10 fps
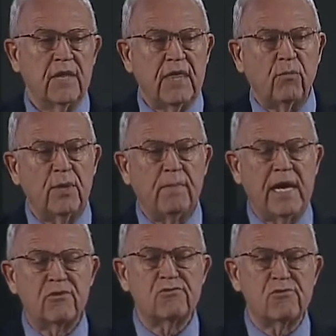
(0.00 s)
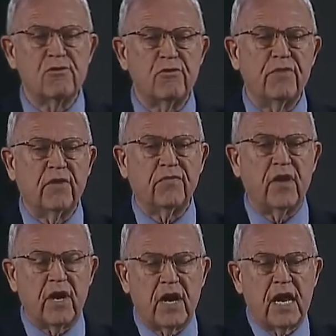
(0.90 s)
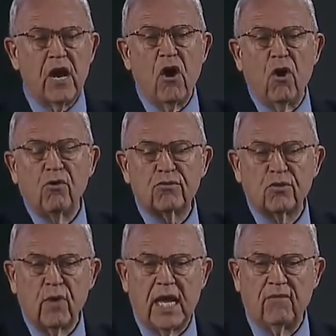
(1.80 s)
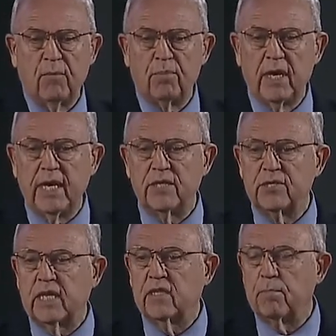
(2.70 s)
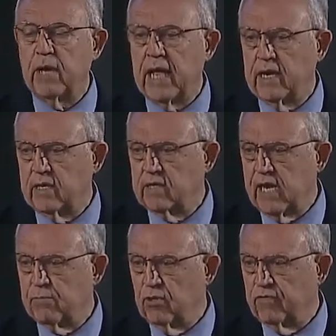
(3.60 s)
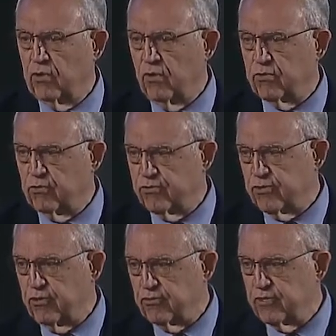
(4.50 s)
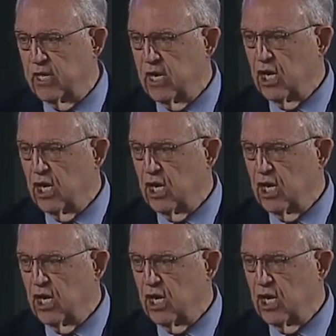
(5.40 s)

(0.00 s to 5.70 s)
that we make sure that they also have a place at the planning table of the local church,